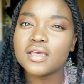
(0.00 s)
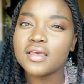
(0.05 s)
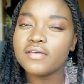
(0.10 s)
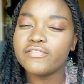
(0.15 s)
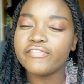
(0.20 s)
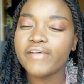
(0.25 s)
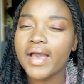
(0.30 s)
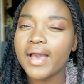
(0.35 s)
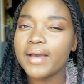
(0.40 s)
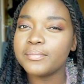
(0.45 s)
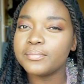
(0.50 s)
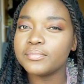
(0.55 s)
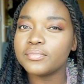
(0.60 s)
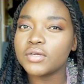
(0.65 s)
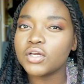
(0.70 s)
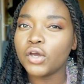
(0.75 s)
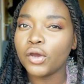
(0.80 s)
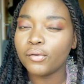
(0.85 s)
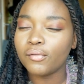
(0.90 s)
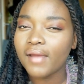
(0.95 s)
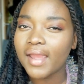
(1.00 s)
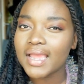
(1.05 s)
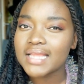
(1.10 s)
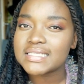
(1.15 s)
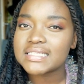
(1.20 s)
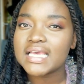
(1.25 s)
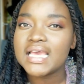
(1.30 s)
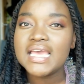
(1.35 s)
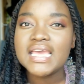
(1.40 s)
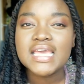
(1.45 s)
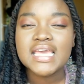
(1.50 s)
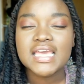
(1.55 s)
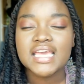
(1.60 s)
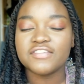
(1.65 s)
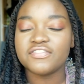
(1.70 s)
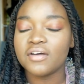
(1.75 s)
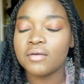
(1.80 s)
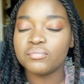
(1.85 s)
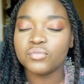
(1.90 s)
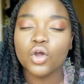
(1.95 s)
if I'm correct.
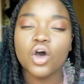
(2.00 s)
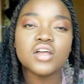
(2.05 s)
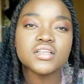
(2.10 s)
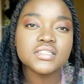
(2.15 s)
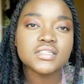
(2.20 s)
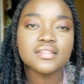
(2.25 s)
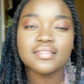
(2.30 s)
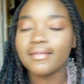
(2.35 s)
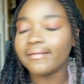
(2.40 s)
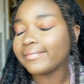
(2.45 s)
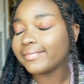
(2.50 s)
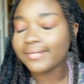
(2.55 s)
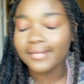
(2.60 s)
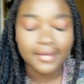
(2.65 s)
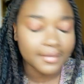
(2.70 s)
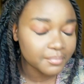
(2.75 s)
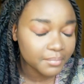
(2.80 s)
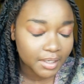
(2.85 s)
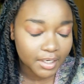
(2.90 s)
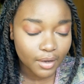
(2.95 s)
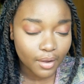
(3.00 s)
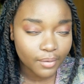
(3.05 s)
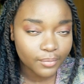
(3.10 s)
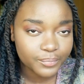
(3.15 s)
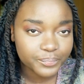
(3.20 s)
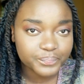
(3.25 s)
If I'm not, then let me know.